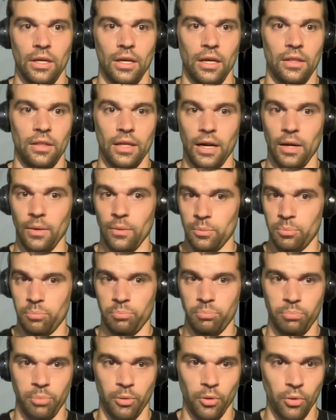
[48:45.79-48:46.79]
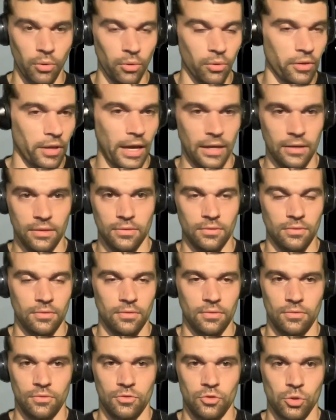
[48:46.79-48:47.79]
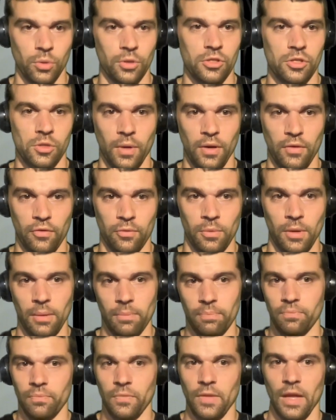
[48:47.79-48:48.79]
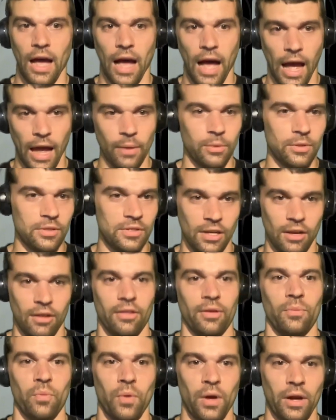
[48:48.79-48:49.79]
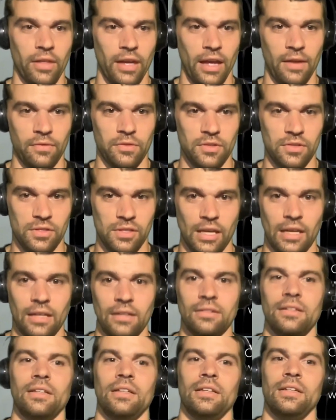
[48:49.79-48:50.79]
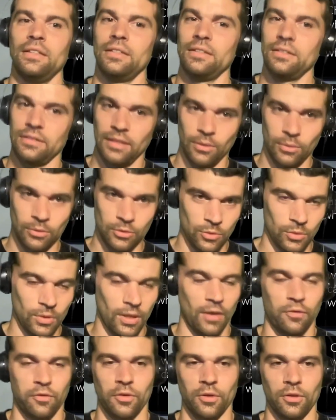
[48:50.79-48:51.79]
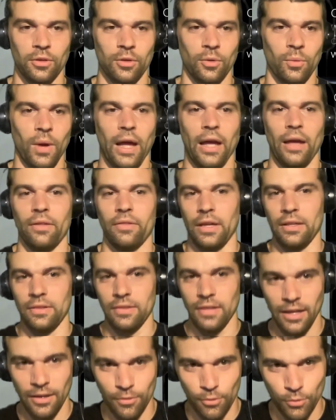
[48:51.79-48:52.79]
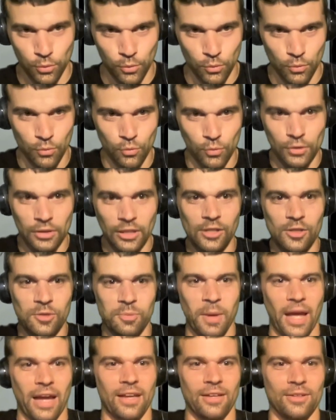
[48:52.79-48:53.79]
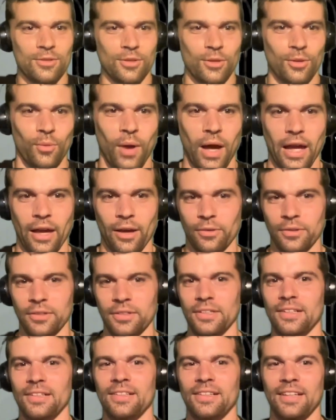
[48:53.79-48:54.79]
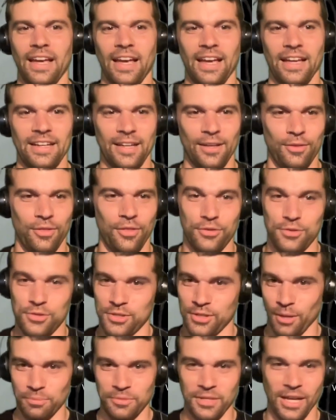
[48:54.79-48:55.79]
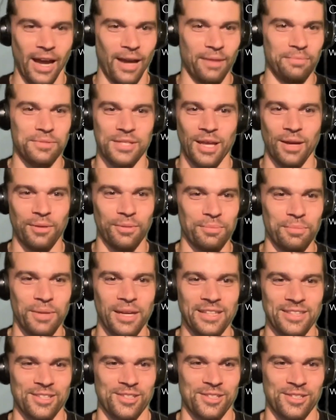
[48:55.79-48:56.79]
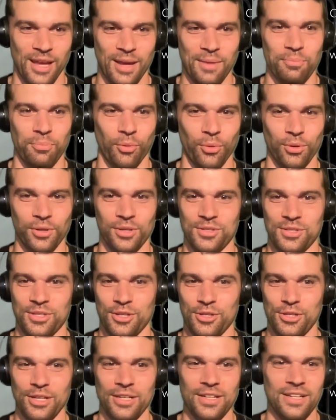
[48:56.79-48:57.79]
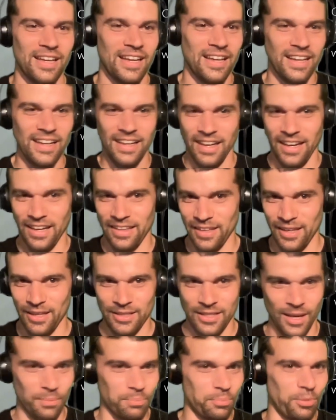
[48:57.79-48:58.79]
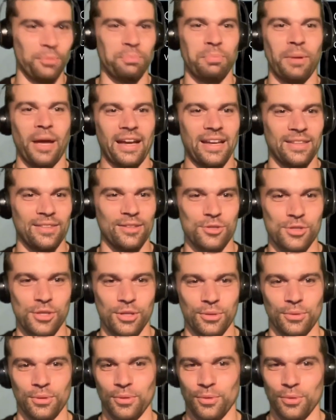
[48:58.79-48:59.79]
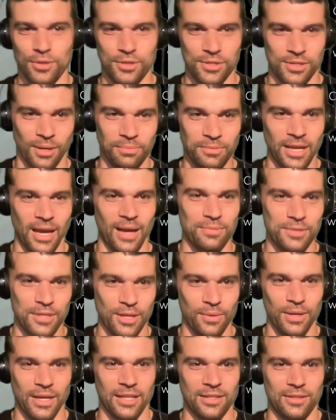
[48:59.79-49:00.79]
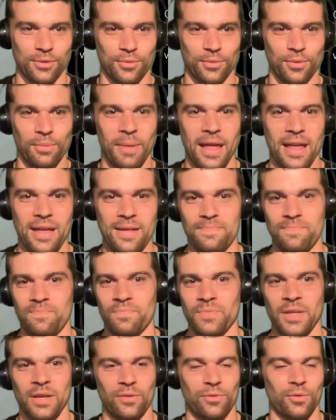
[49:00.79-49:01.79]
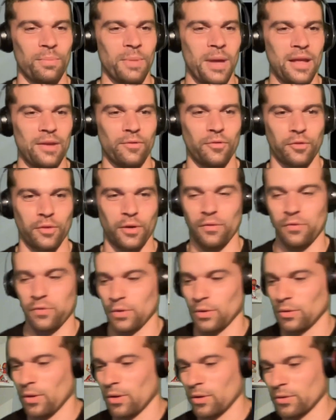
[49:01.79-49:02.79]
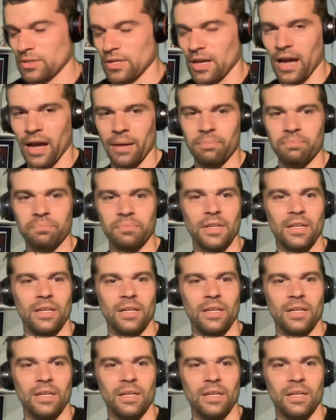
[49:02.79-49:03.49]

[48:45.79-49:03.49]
And then I would pull that choice away from them. I would tell them where they have to sit. They would do that for a little while, then they re- release back into the wild. And it, sometimes they would make the same poor decision and they'd get put back in the zoo, or sometimes they would get to remain remain free for a long time.